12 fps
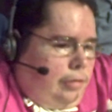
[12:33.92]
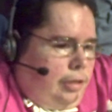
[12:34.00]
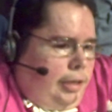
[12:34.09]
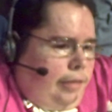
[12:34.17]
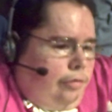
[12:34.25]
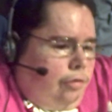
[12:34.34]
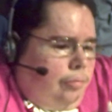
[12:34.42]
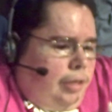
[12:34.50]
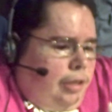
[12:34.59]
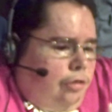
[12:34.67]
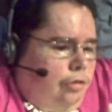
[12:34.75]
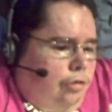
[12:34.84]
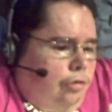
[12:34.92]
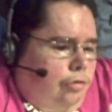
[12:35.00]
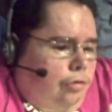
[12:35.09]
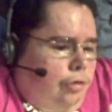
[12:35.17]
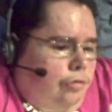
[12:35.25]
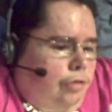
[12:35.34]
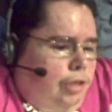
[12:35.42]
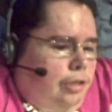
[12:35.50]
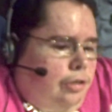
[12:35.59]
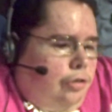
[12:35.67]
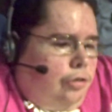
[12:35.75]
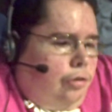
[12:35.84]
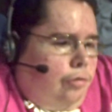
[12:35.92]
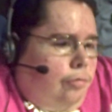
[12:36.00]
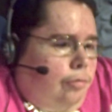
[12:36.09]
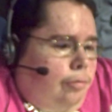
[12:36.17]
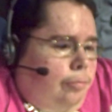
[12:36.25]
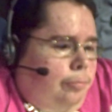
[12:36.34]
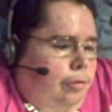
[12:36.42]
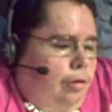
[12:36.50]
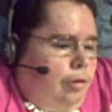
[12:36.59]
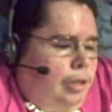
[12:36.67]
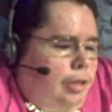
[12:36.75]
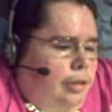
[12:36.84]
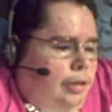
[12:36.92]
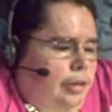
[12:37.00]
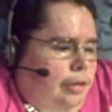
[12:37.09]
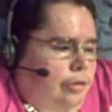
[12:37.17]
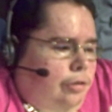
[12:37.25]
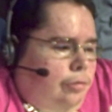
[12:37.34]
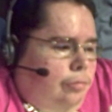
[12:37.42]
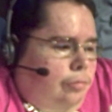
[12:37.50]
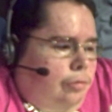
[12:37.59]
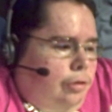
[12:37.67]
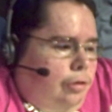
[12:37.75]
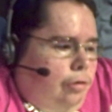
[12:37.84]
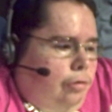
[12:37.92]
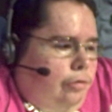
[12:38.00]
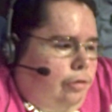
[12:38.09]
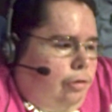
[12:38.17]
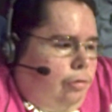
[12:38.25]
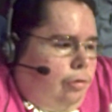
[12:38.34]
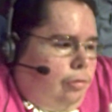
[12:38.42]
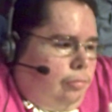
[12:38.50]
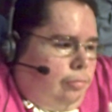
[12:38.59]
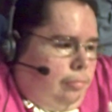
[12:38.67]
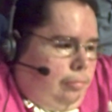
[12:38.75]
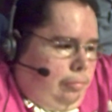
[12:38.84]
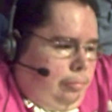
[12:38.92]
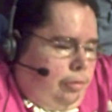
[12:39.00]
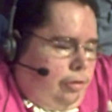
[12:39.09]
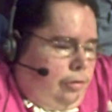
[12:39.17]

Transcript: After the match, Truth tries to show Punk how to dance to no avail, but